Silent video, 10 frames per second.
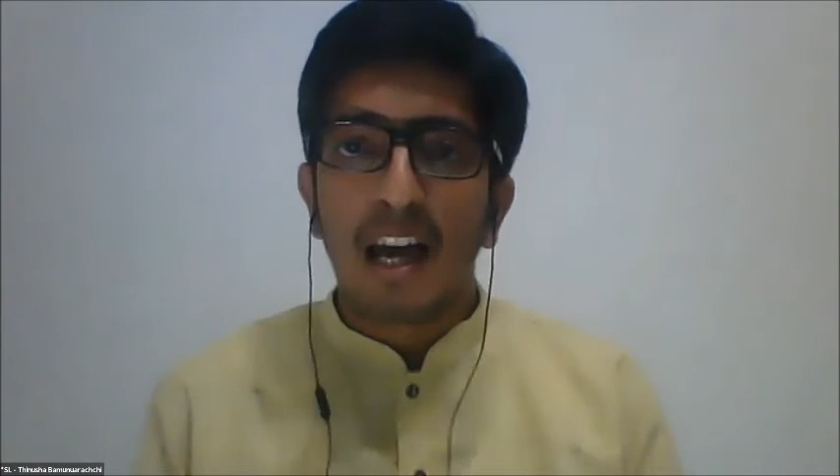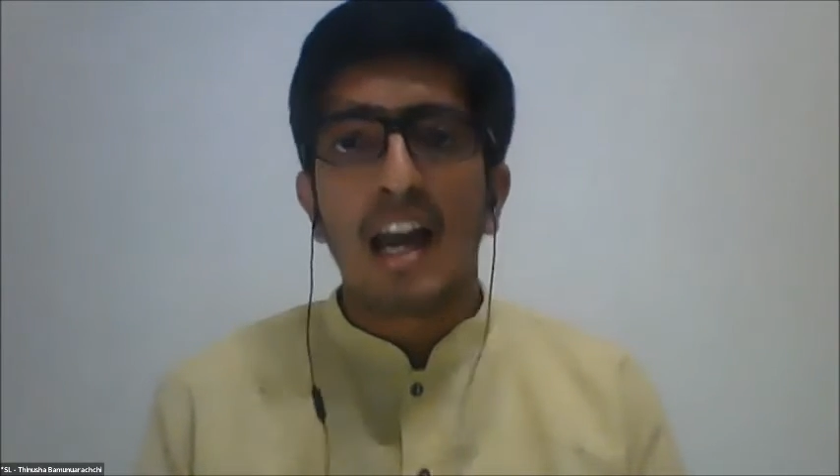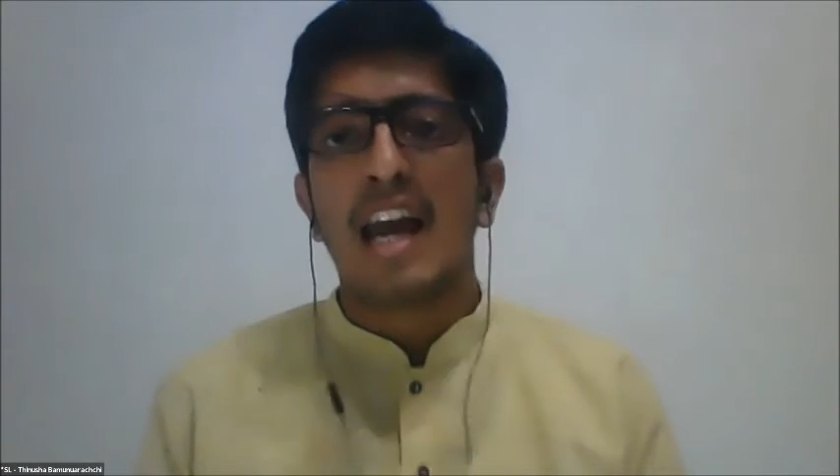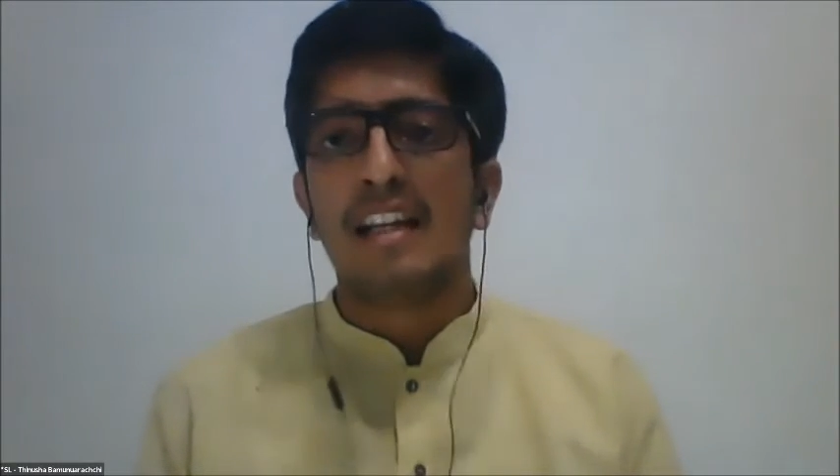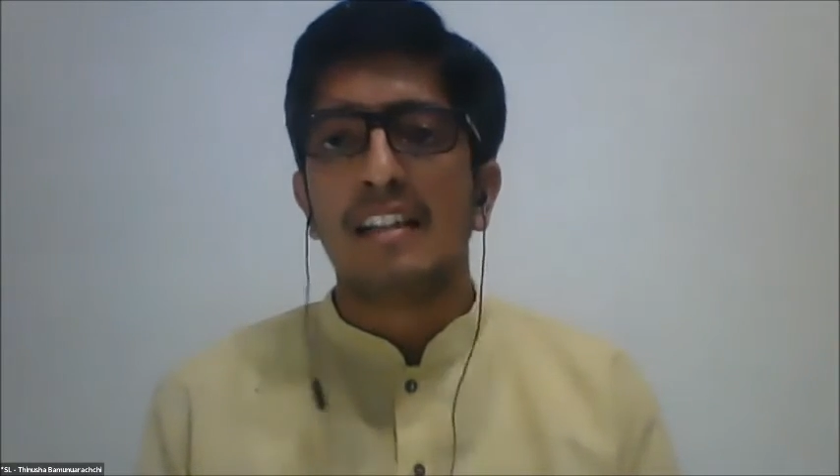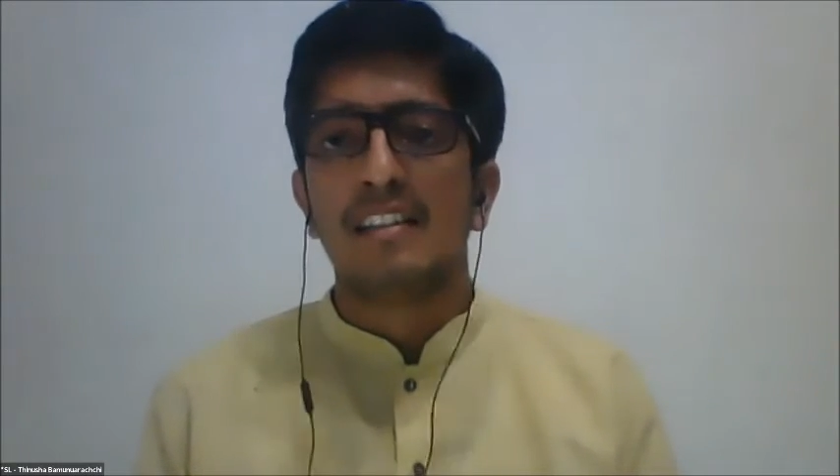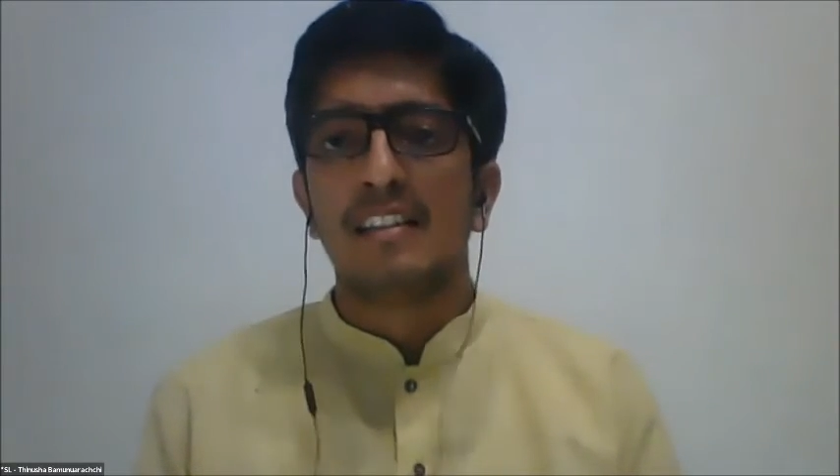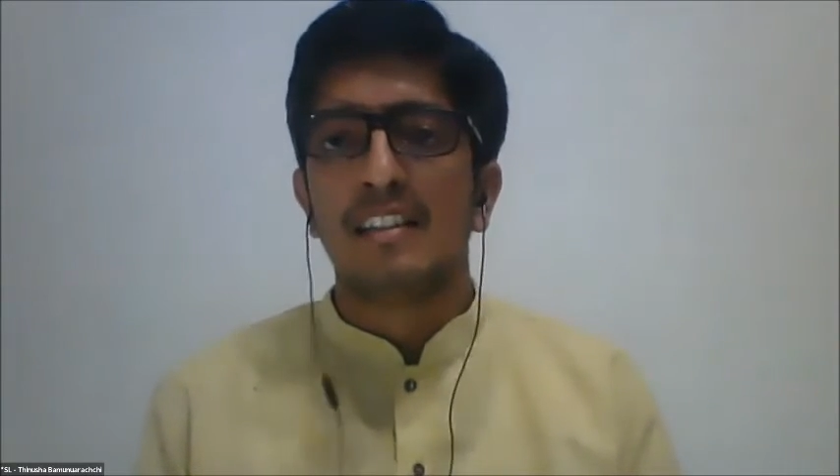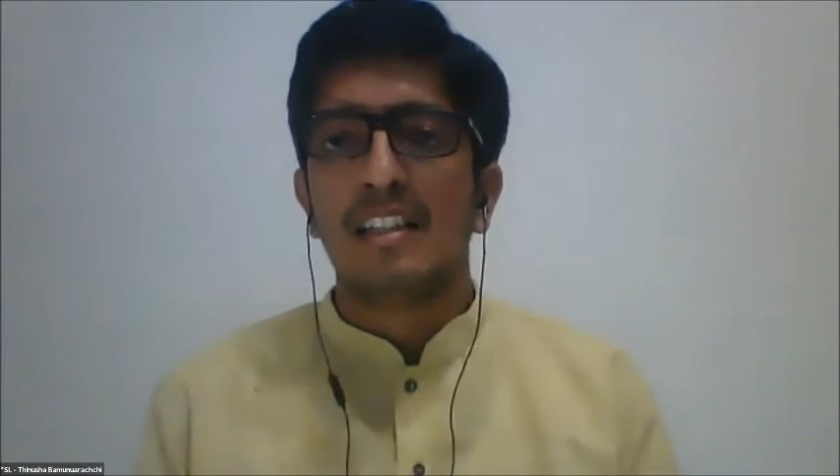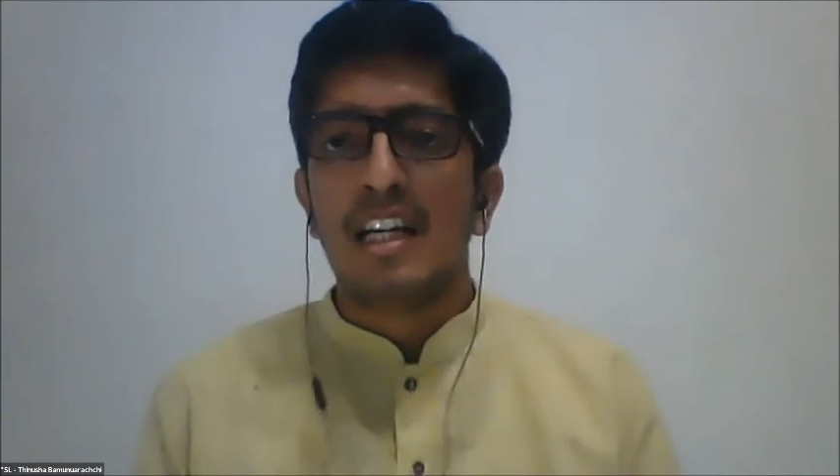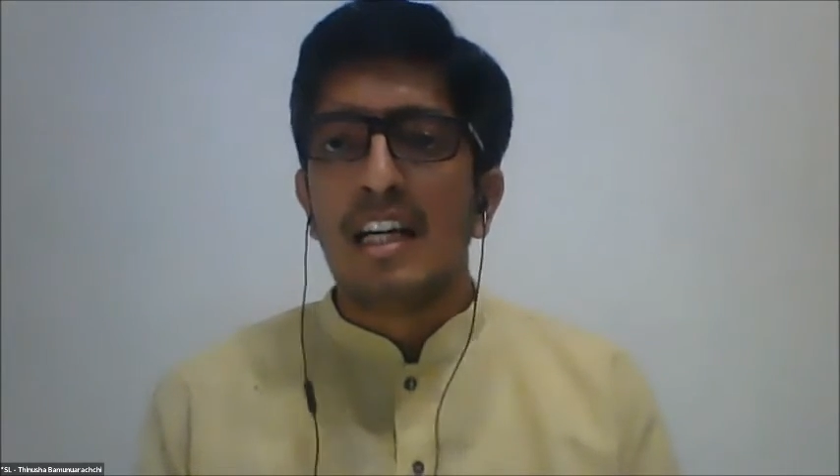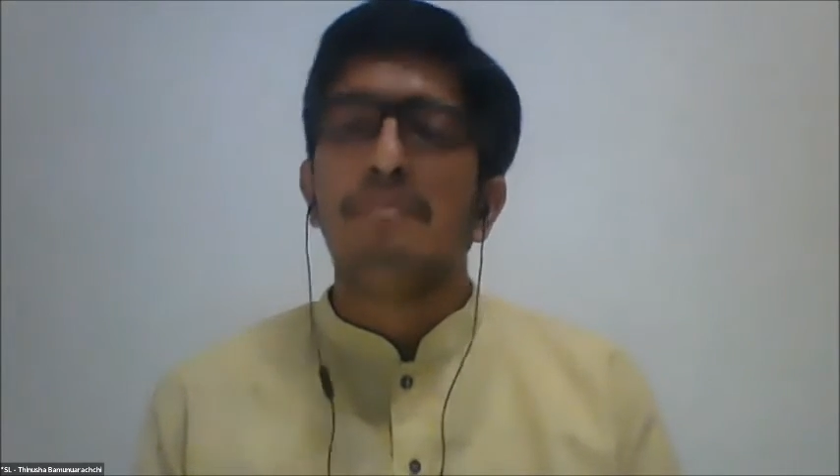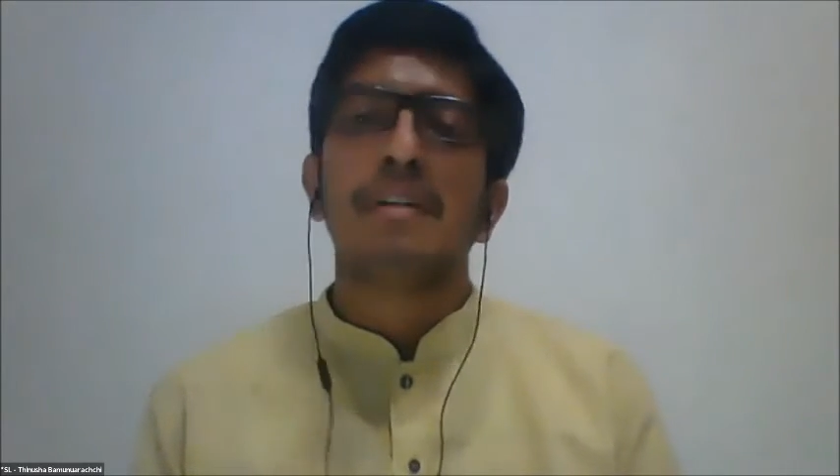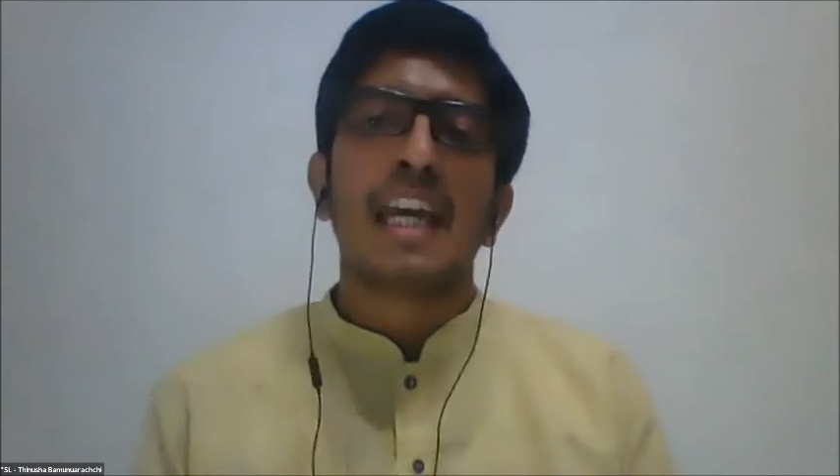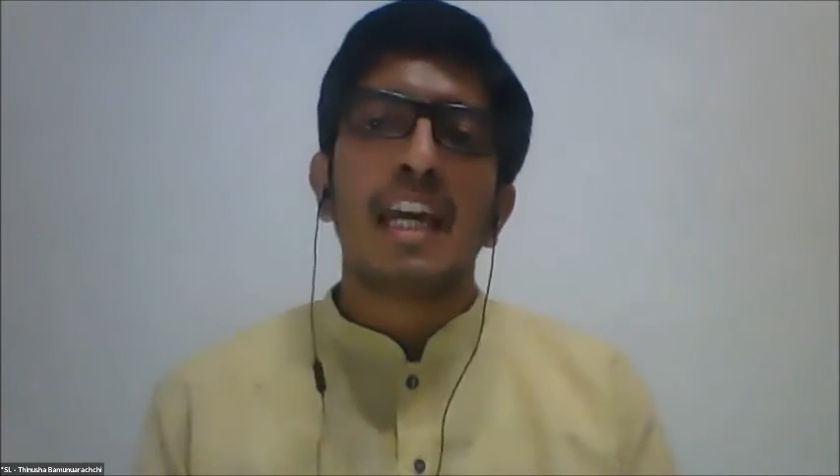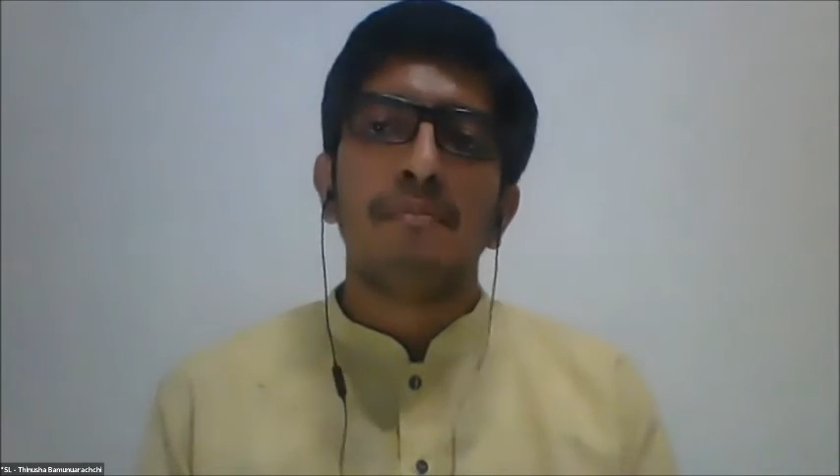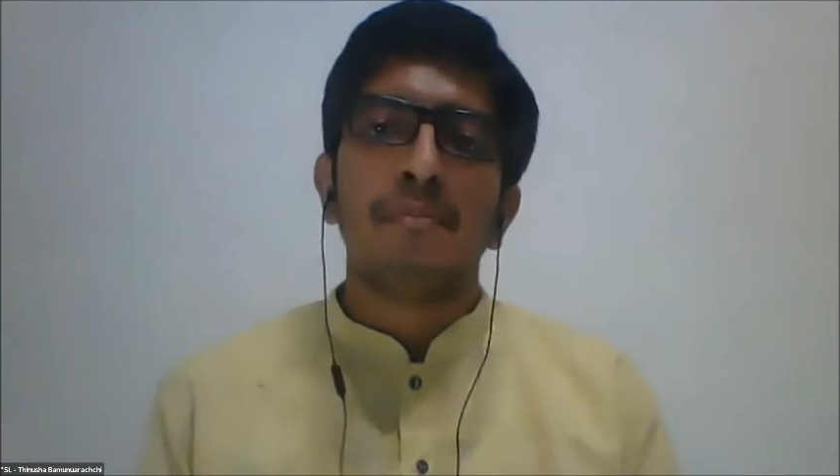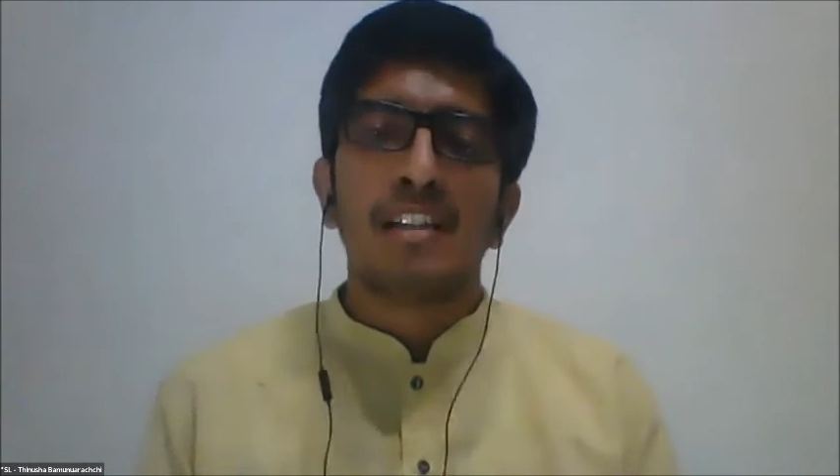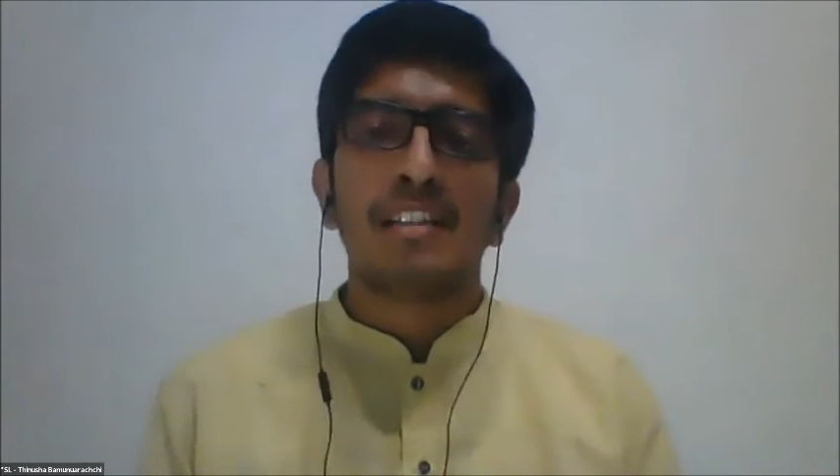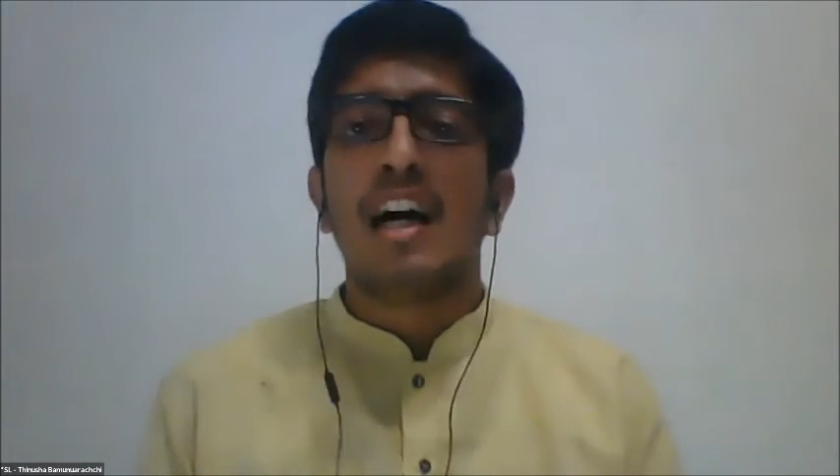and
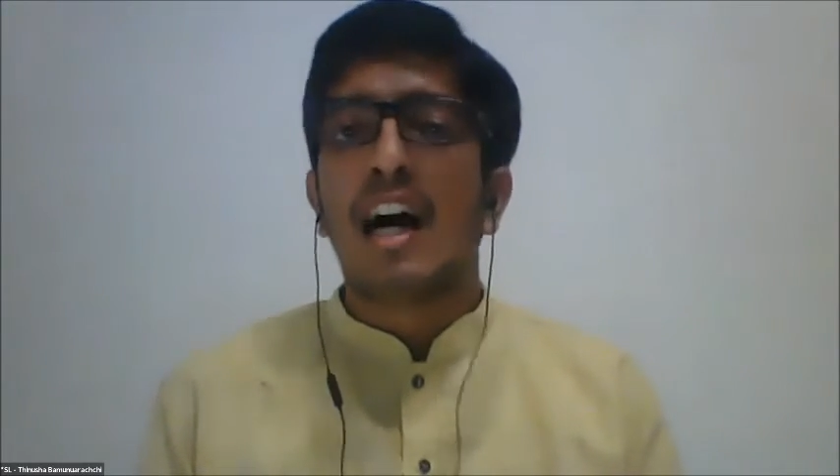became the